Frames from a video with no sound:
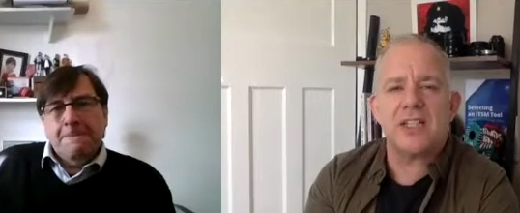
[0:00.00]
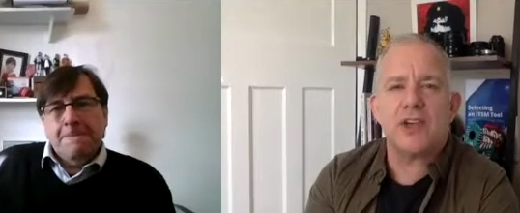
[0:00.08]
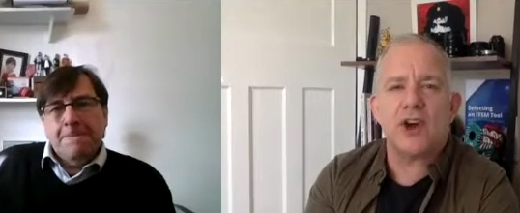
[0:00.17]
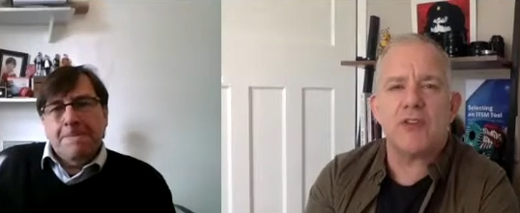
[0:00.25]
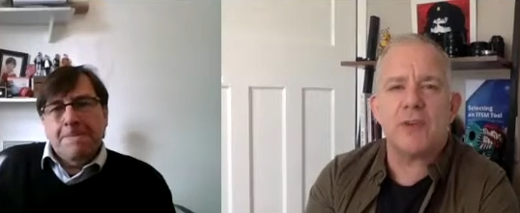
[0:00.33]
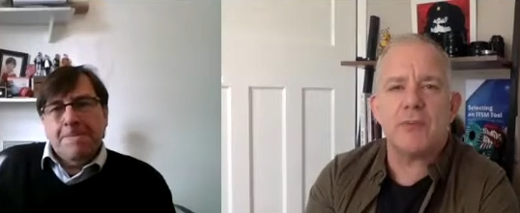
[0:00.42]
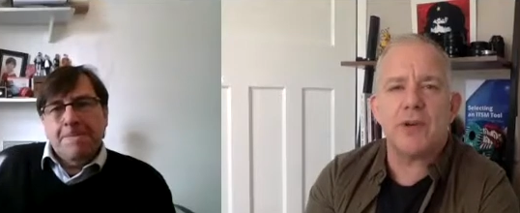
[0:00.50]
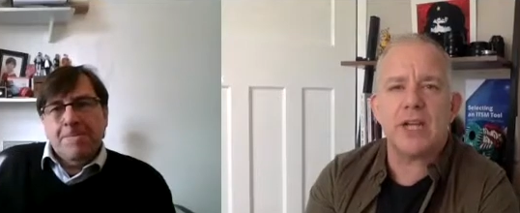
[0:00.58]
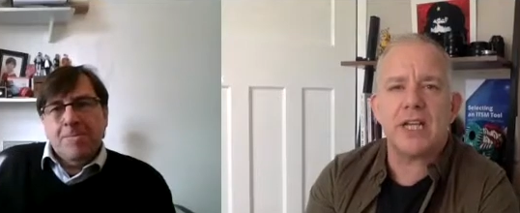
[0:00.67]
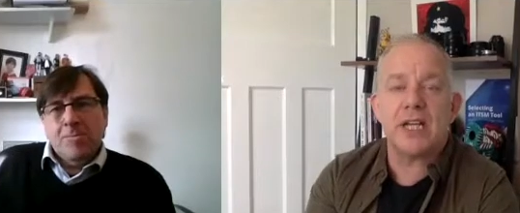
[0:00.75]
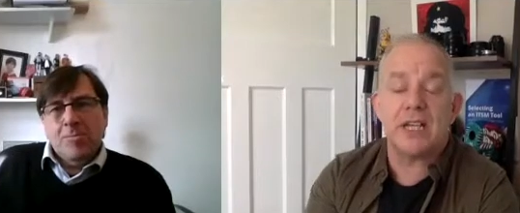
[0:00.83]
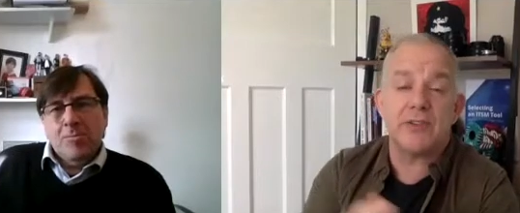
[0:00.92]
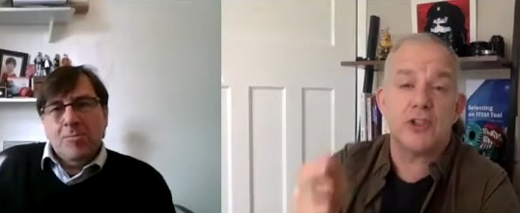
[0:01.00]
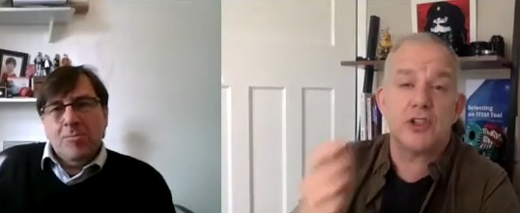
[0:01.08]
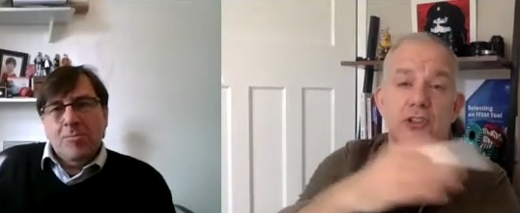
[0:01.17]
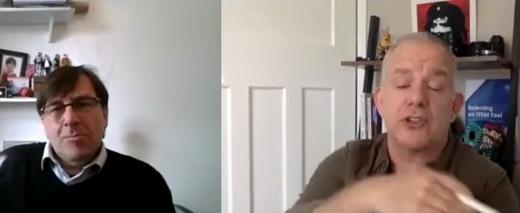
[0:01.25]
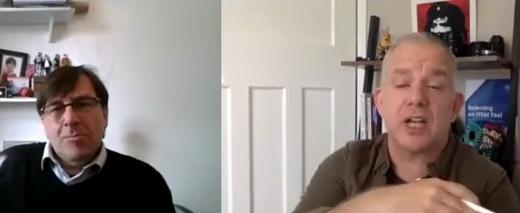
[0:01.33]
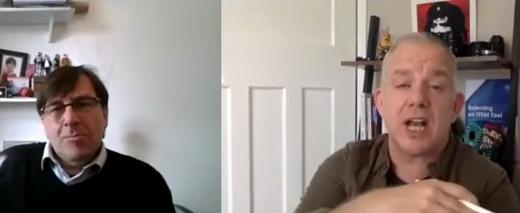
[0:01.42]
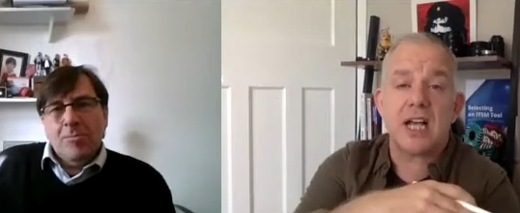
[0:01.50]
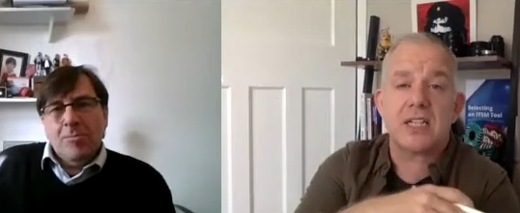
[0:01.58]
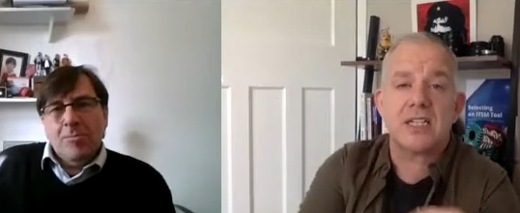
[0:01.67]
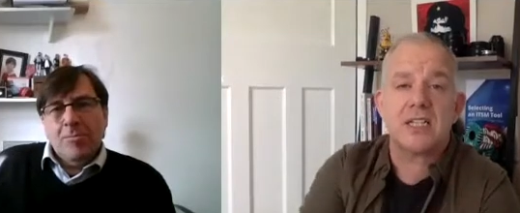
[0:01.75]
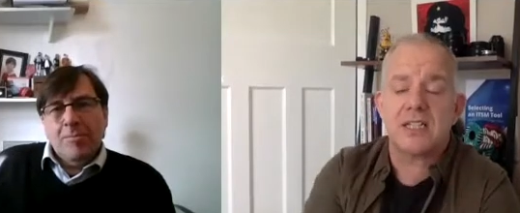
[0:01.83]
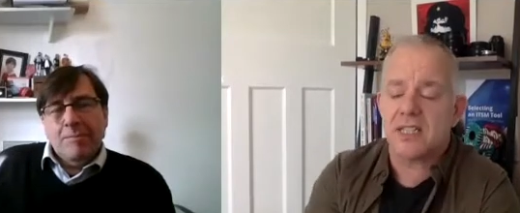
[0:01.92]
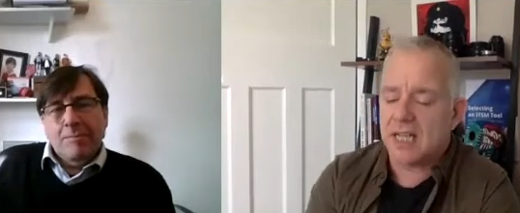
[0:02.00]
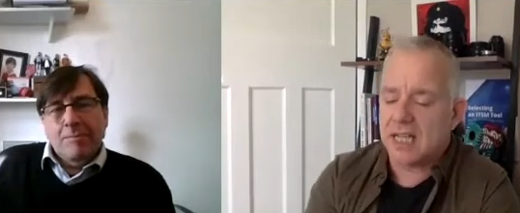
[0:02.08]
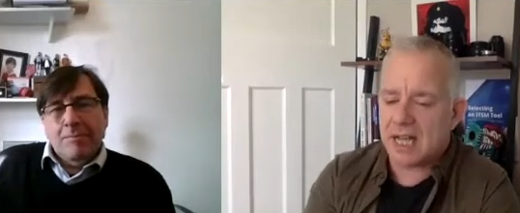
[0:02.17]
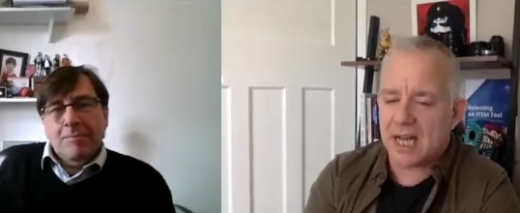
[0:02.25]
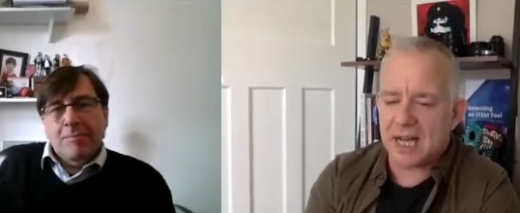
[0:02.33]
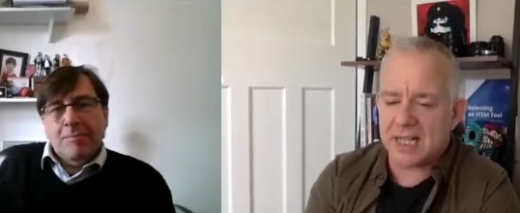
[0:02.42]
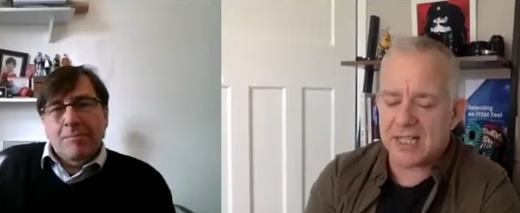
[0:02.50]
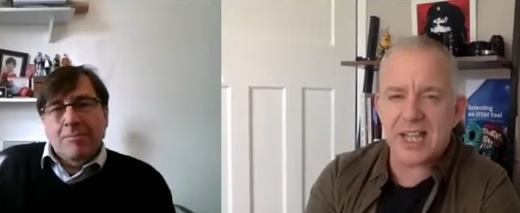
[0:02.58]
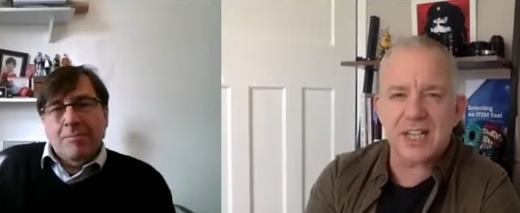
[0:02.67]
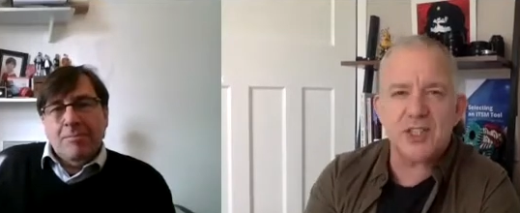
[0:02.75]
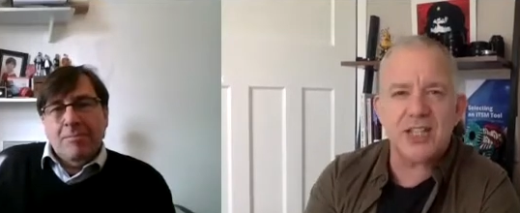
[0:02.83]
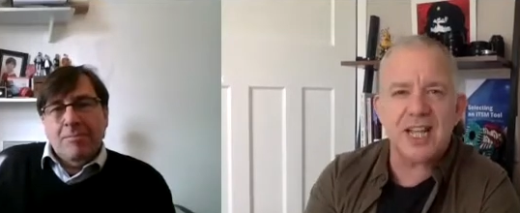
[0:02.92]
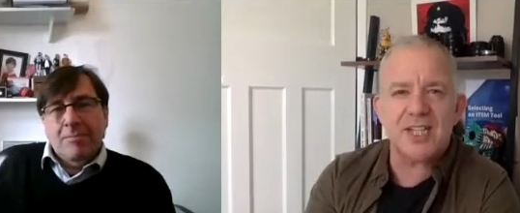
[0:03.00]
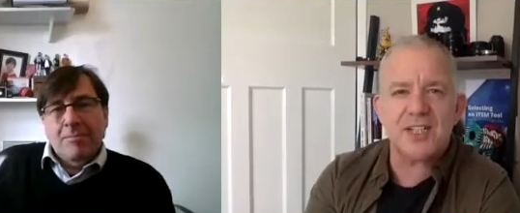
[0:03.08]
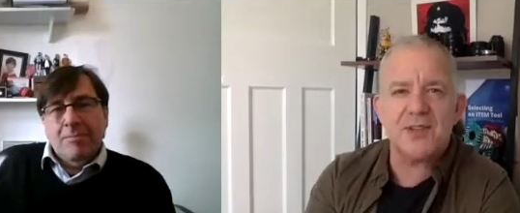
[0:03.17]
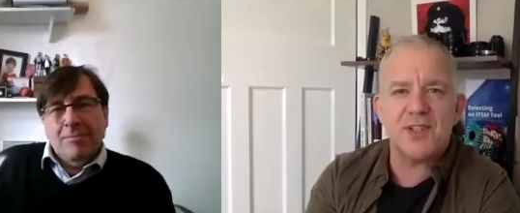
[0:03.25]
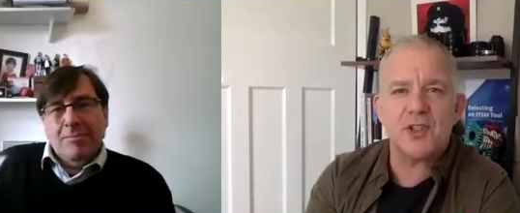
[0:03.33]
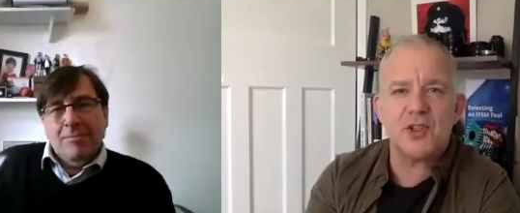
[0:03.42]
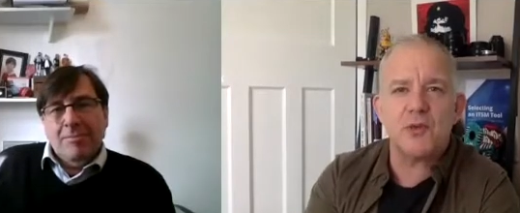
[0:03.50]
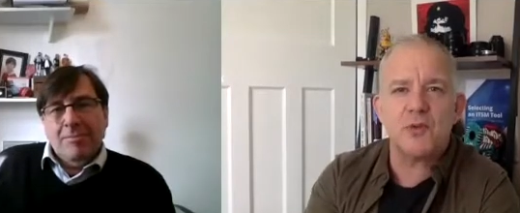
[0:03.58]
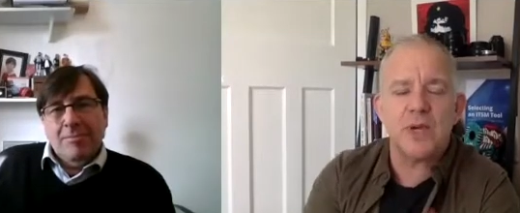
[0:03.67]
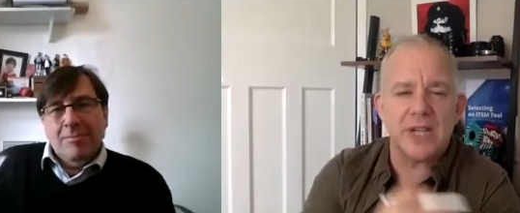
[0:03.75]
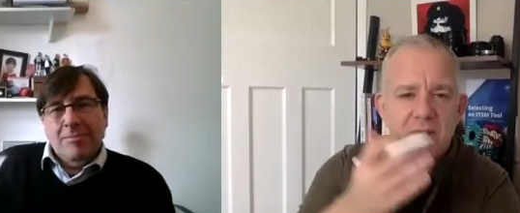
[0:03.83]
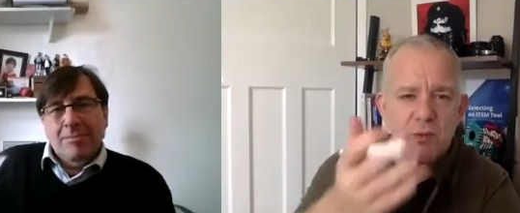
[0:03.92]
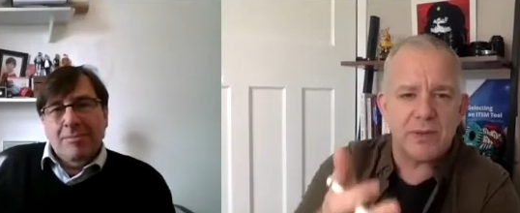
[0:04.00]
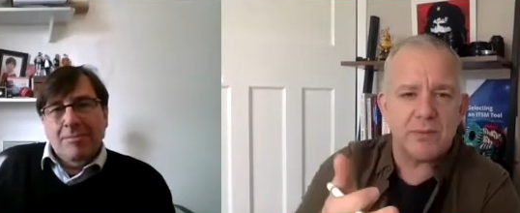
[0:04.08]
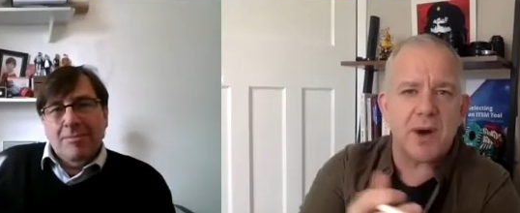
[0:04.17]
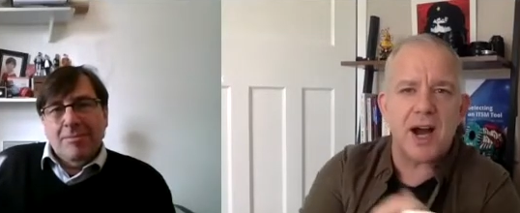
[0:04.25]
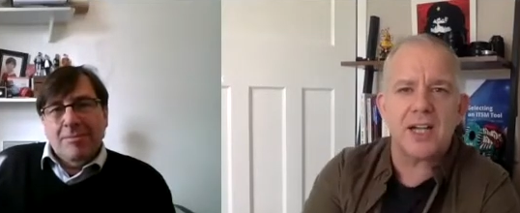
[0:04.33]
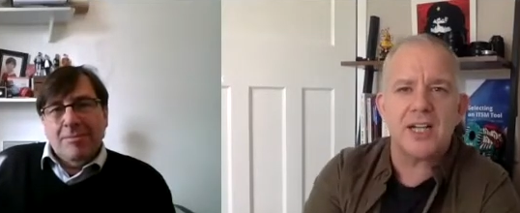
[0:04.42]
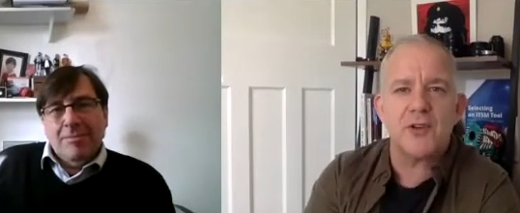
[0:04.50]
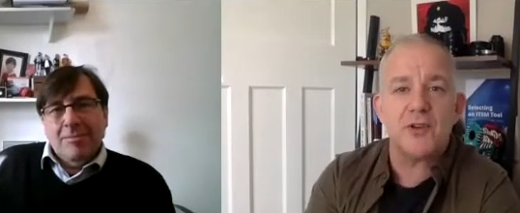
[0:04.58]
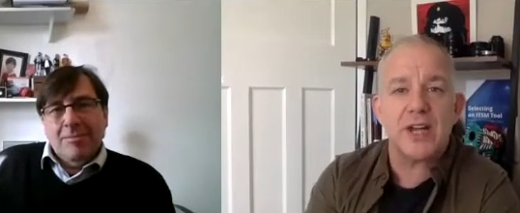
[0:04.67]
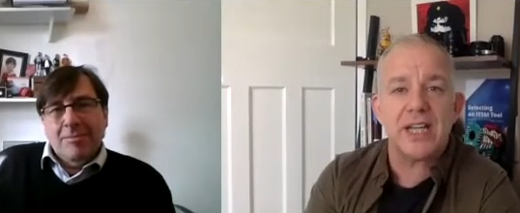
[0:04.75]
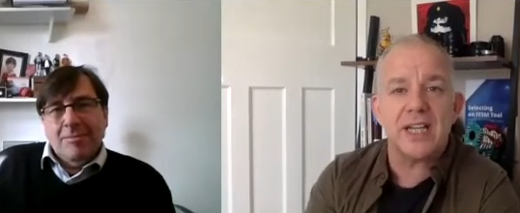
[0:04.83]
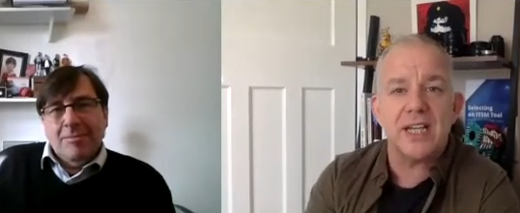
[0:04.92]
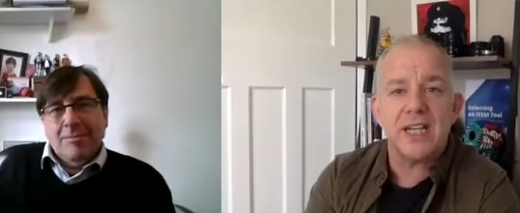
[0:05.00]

Speaker 1: Coffee Break. And if you saw the last uh, session, last video with, with Barclay Rae,